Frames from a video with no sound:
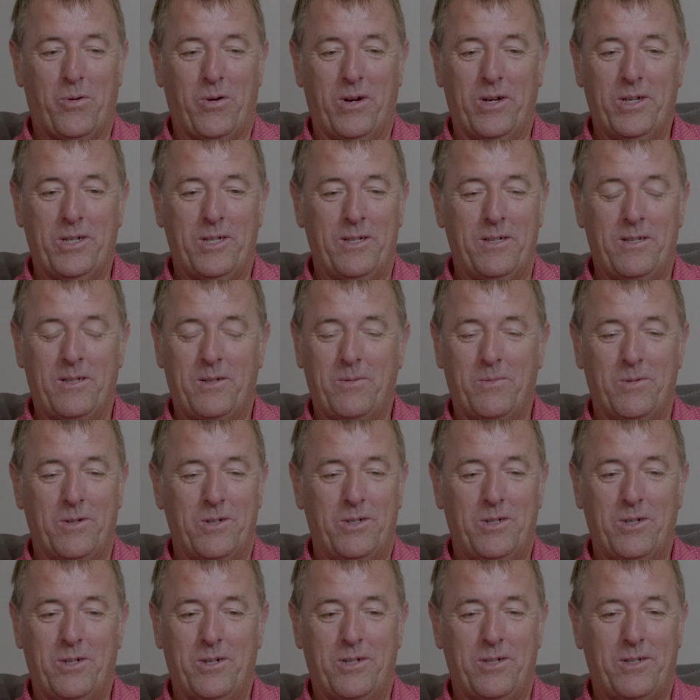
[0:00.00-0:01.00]
operations
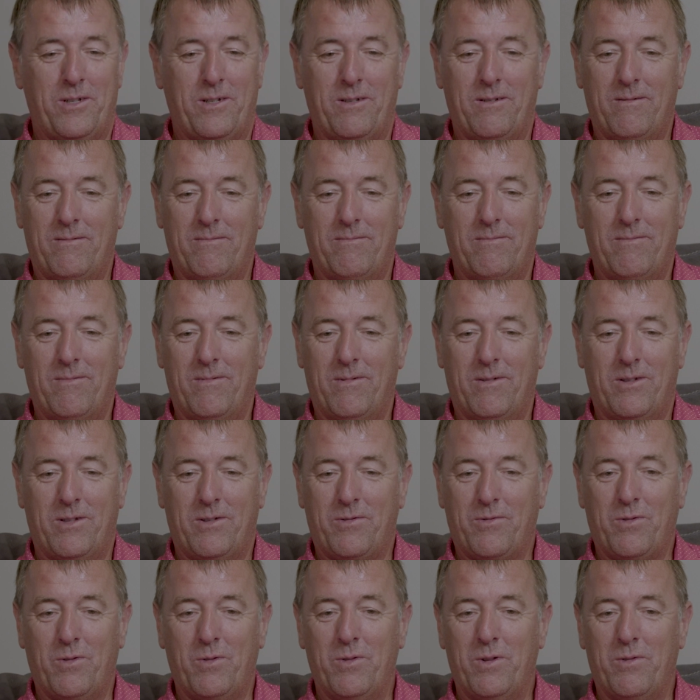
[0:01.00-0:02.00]
were just
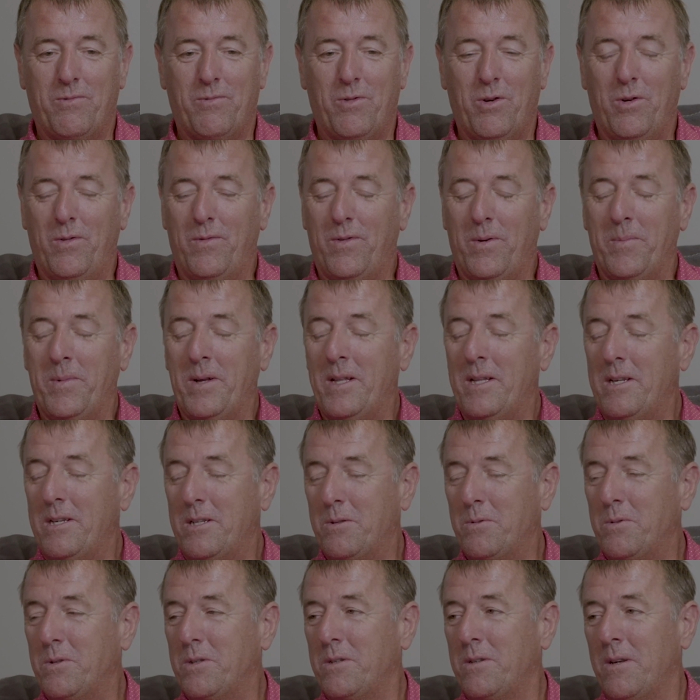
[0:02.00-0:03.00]
through the roof. I mean,
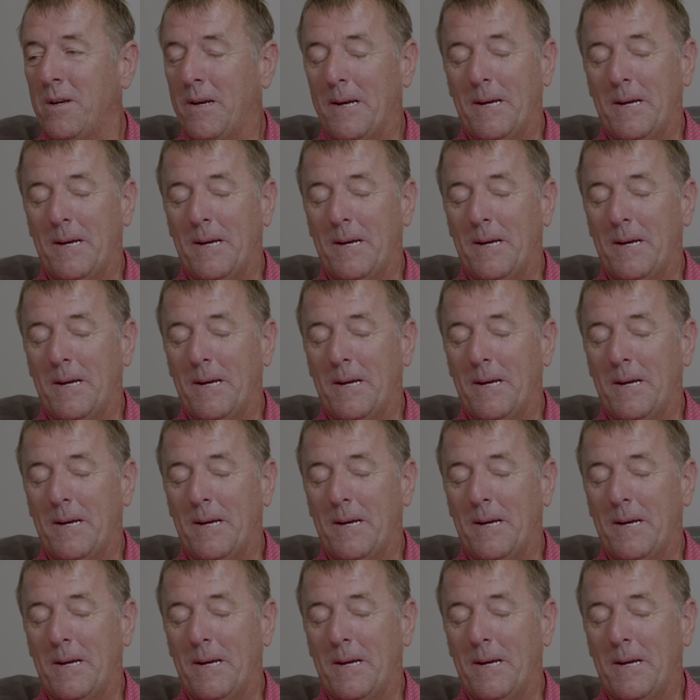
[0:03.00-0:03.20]
this was